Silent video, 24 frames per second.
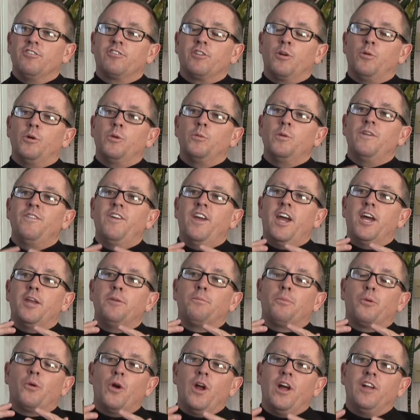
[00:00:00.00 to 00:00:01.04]
So when we've
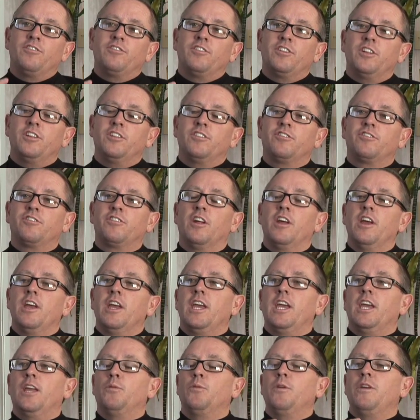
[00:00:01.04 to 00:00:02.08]
had presidents
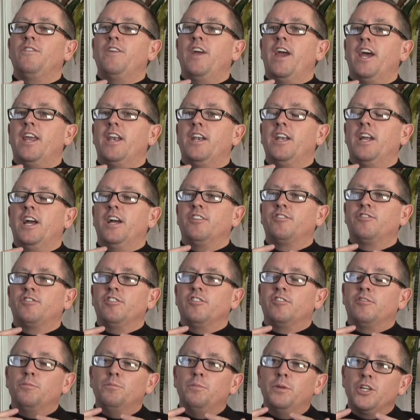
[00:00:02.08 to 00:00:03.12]
and we've had, in
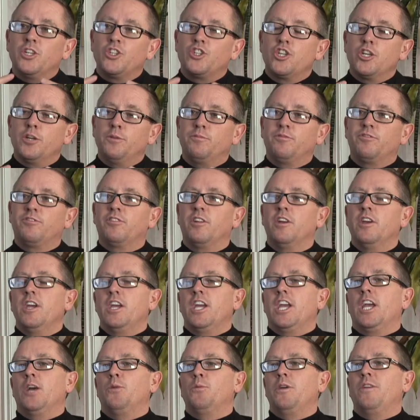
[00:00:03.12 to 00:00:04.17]
essence, bishops,
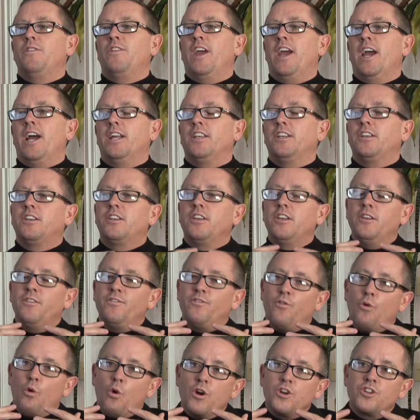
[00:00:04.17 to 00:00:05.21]
and we've had
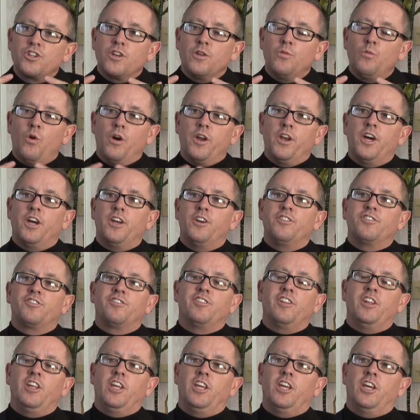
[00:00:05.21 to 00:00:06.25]
Fortune 100
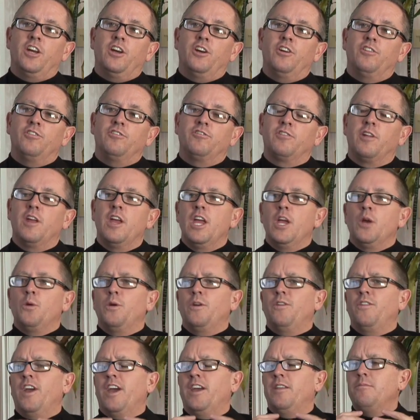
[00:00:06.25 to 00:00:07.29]
CEOs,
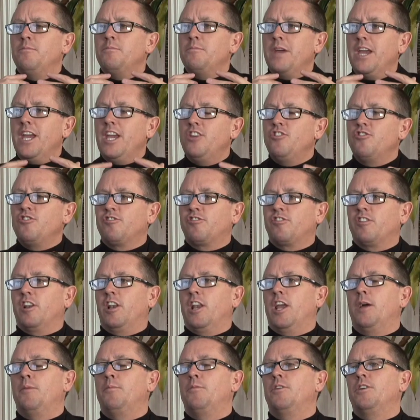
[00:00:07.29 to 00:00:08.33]
we've had major
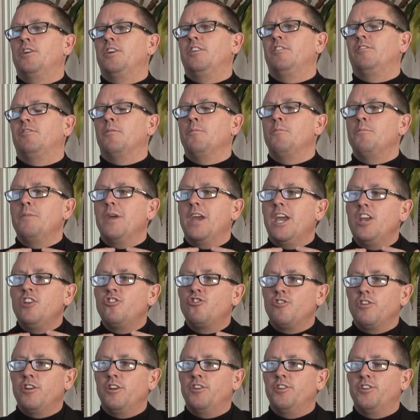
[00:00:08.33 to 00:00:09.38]
celebrities,
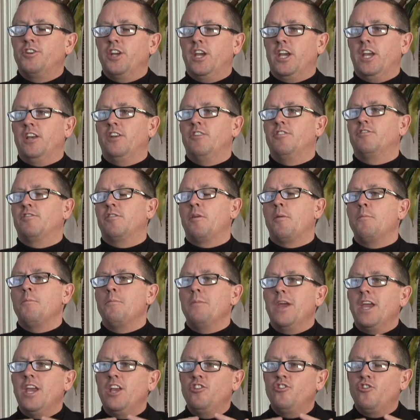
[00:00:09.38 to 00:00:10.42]
major entertainers,
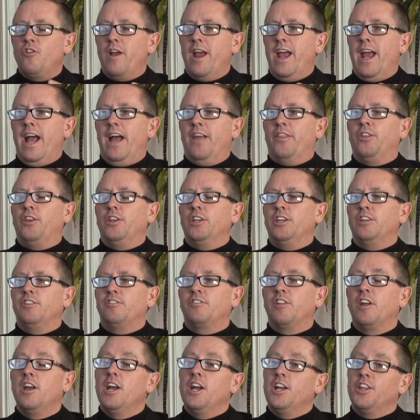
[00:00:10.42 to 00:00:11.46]
major
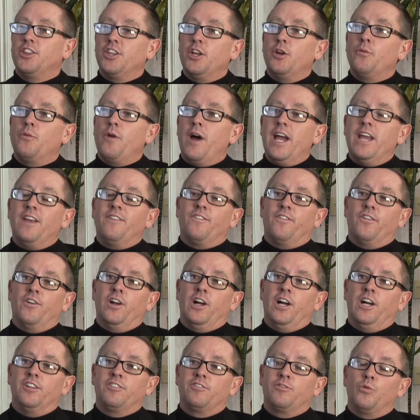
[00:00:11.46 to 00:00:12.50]
athletes that write
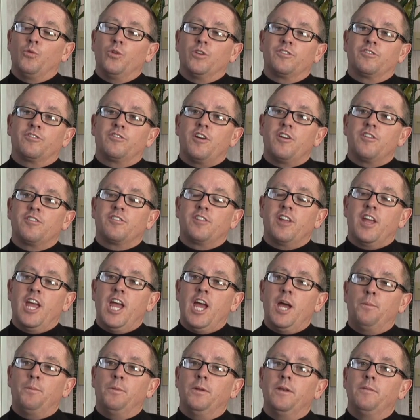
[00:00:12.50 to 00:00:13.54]
for us, what starts to
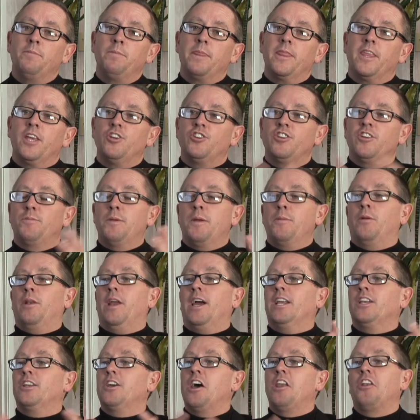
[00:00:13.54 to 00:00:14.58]
happen is you have
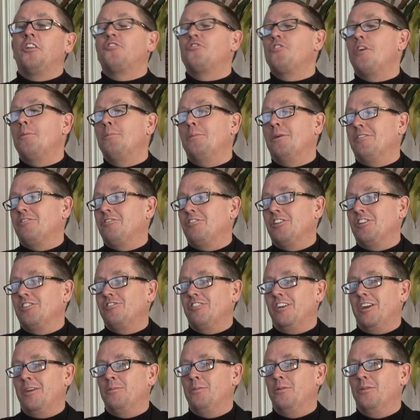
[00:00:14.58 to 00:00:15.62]
people like Donald Trump as an
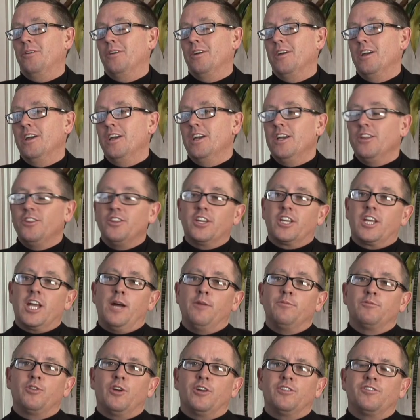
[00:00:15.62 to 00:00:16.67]
example that
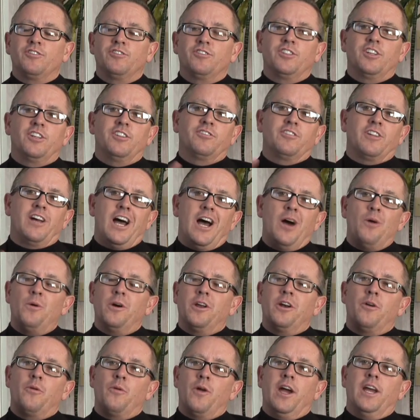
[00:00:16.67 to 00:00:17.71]
comes to us and says, I
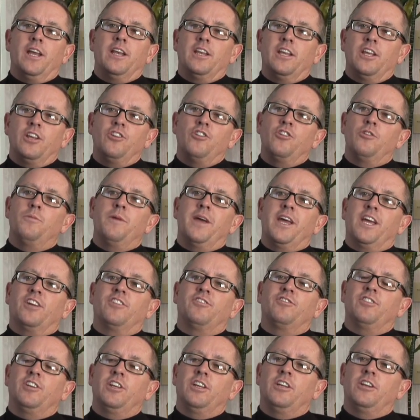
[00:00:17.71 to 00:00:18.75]
want to write in your
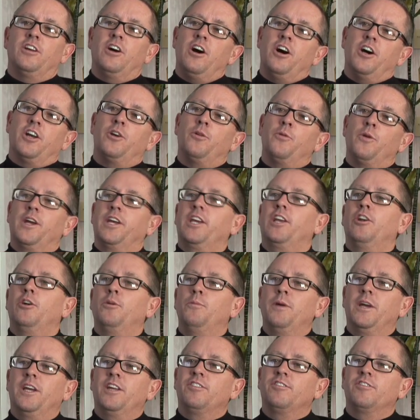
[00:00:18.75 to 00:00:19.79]
magazine on a
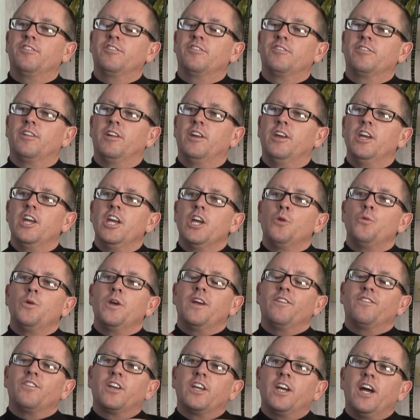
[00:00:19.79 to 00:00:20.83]
regular basis.
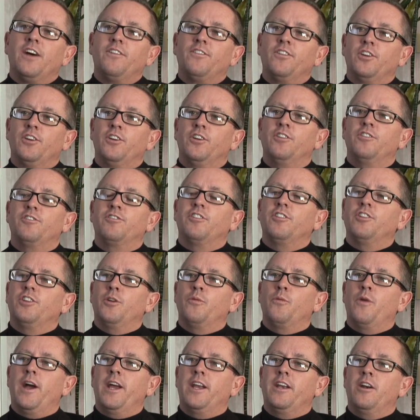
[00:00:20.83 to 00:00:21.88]
We have governors
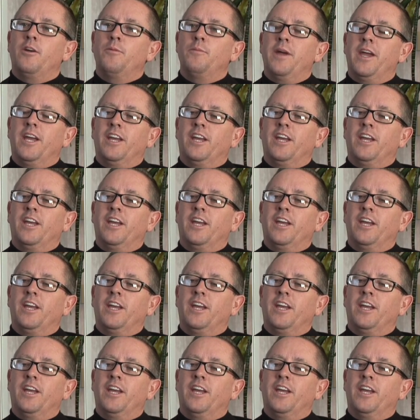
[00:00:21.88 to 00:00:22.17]
that write in our